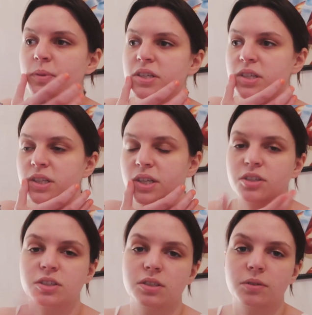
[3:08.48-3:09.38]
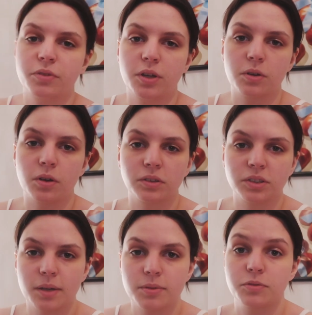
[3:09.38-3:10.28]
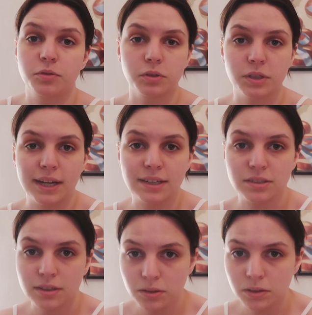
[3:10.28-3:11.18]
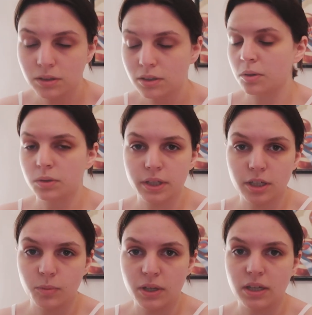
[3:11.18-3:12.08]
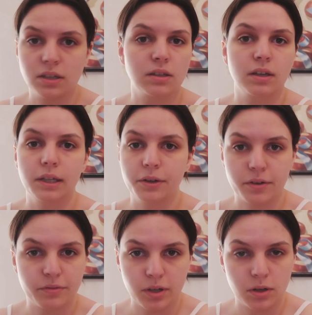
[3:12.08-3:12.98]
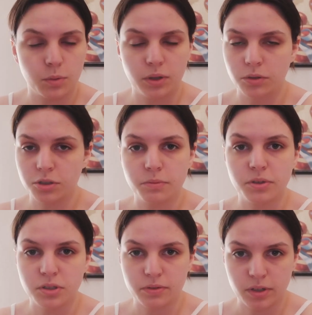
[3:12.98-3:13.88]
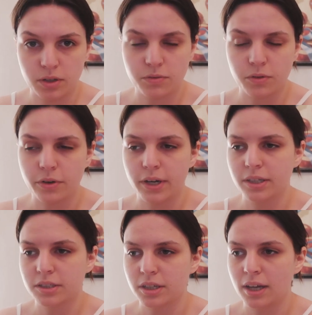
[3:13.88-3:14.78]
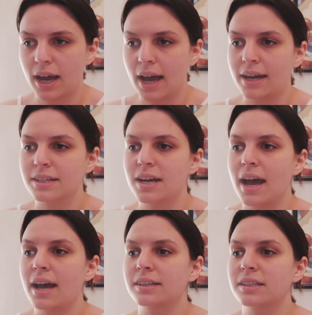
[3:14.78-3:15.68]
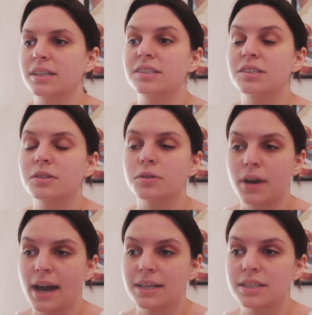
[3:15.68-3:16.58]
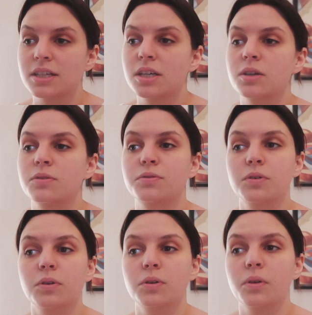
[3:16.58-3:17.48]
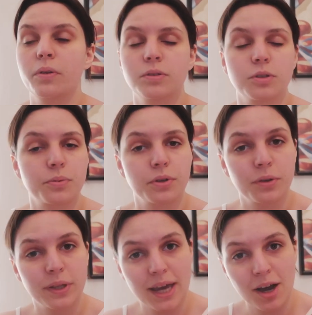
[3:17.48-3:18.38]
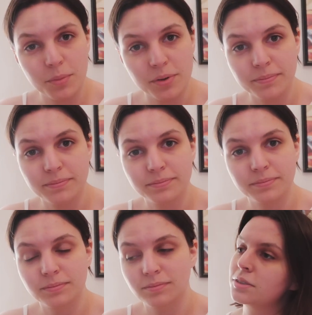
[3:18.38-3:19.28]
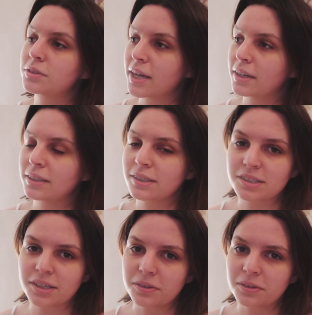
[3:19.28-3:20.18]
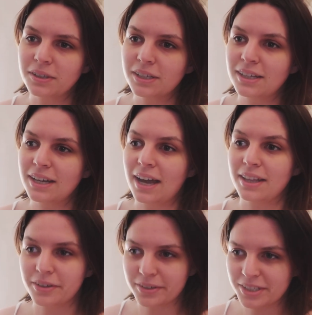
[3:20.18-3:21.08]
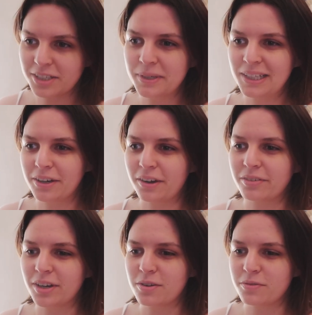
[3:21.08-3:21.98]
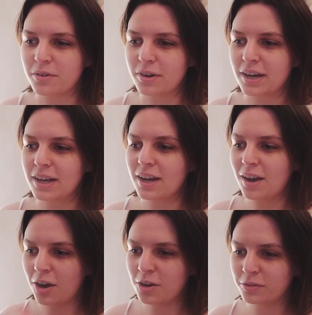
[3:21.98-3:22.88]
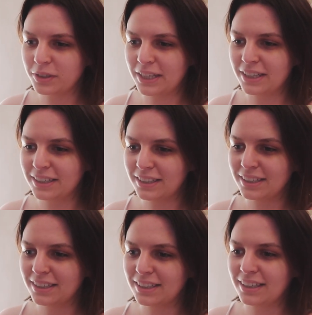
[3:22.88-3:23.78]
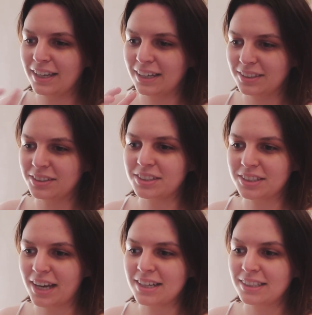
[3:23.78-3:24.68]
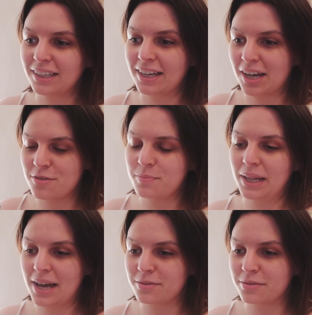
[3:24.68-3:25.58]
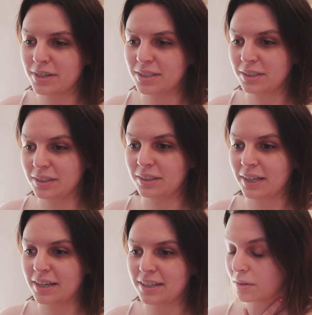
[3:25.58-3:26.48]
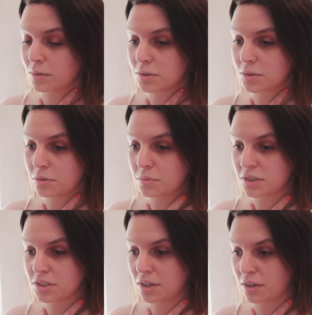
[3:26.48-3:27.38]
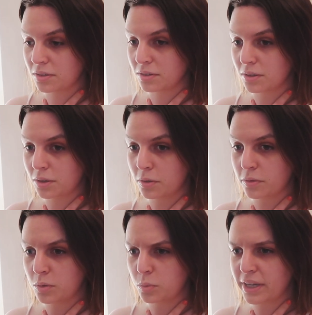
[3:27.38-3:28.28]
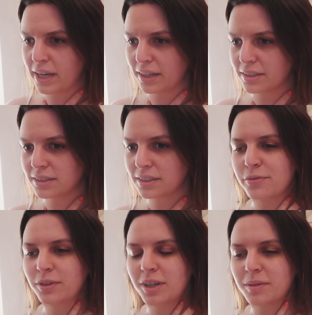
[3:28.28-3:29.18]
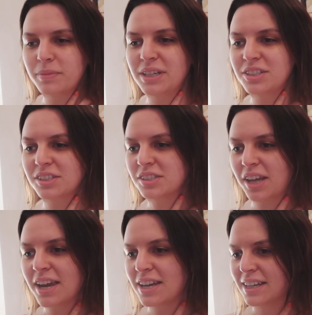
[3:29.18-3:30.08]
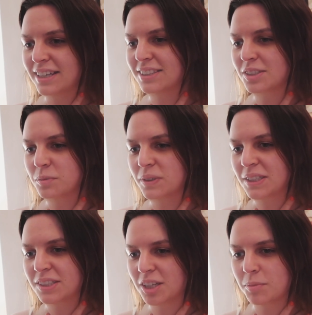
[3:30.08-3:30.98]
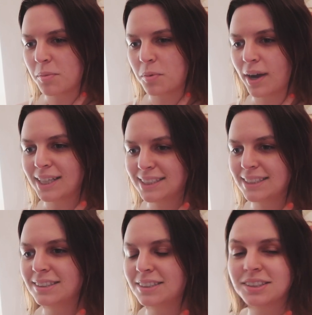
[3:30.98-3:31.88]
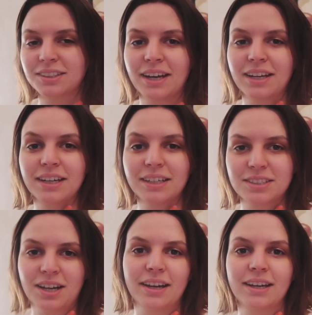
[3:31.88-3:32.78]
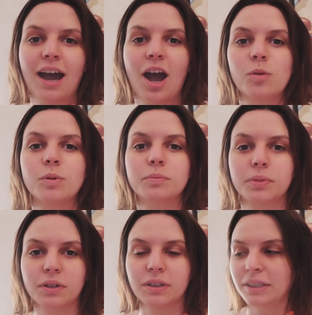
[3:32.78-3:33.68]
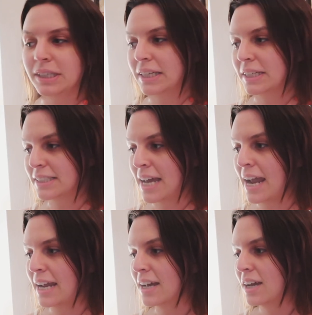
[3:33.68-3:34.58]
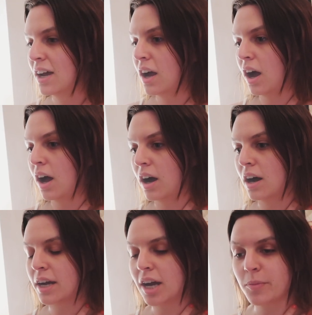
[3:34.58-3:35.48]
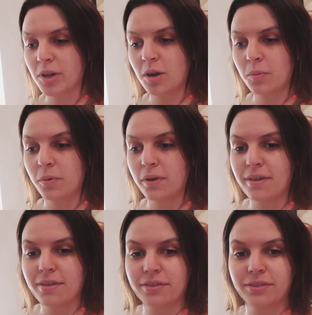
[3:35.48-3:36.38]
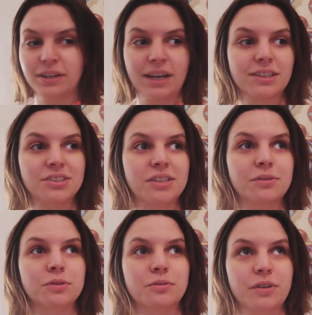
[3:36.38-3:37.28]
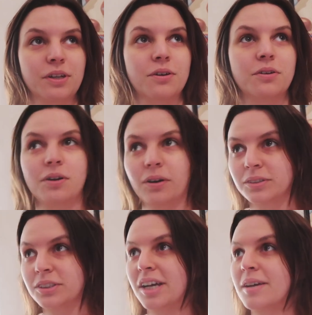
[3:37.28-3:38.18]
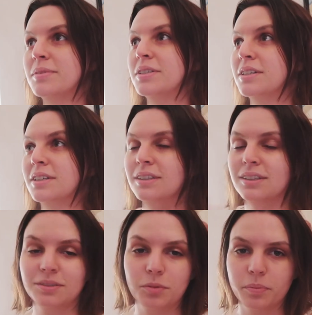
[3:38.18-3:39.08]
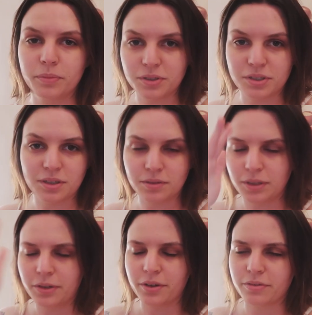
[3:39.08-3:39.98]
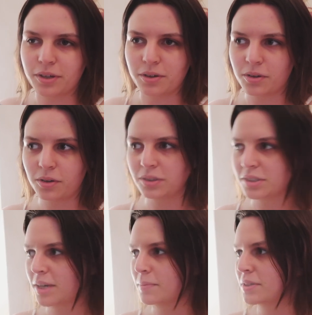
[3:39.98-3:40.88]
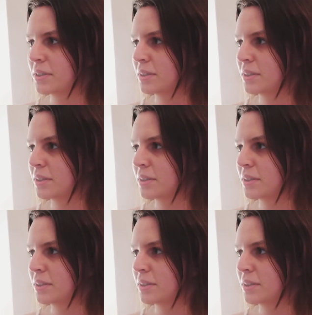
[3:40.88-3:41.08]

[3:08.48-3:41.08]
basically just a video concept for the next single. It's only gonna be a lyric video, we're not doing a music video for it. It's gonna act as an instant grat for those who pre-order the album. But it still technically a single, and there is gonna be a lyric video for it. Hopefully it looks exactly like I've planned for it to look like. I got so much done over the weekend, and I feel like me just saying it doesn't really sum up what I did. Designing an entire album booklet in a day, coming up with the next singles video concept, well, music lyric video concept,